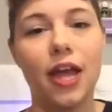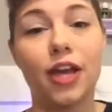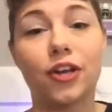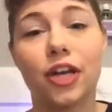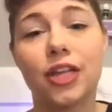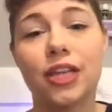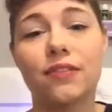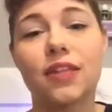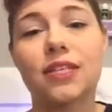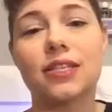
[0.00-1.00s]
And you're going to
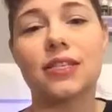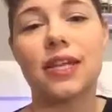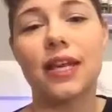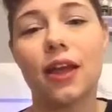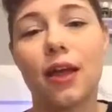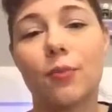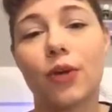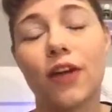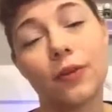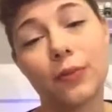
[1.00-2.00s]
leave this sit
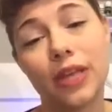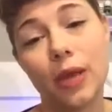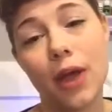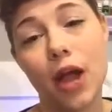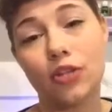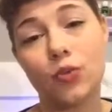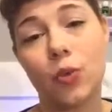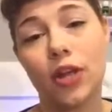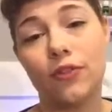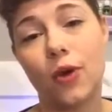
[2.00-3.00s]
preferably about
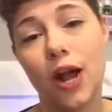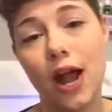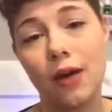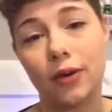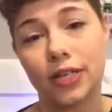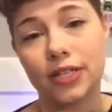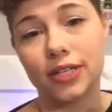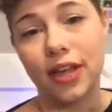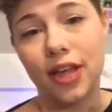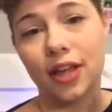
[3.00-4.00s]
24
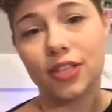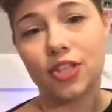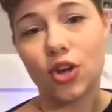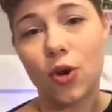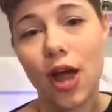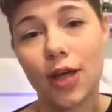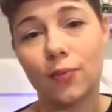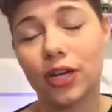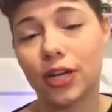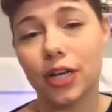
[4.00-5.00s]
hours. And so I
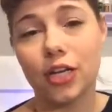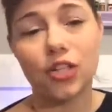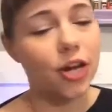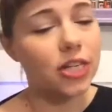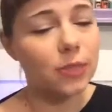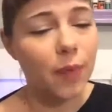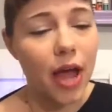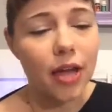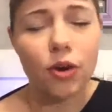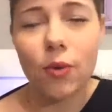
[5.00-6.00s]
put it in a dark
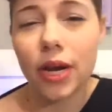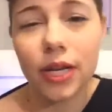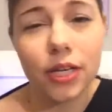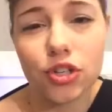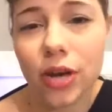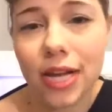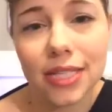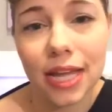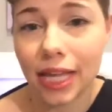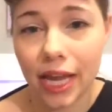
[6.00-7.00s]
spot. You don't want it in direct
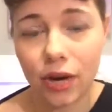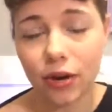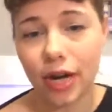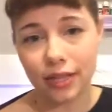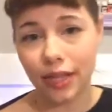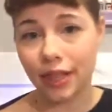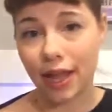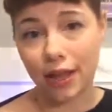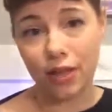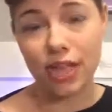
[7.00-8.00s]
sunlight or anything
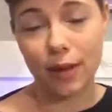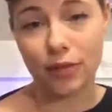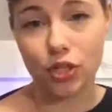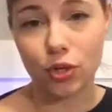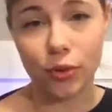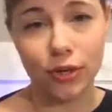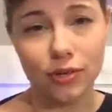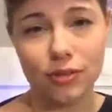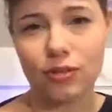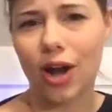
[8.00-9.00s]
that could damage your
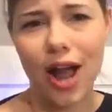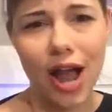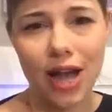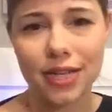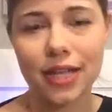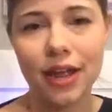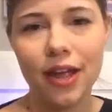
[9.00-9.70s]
oils or hot.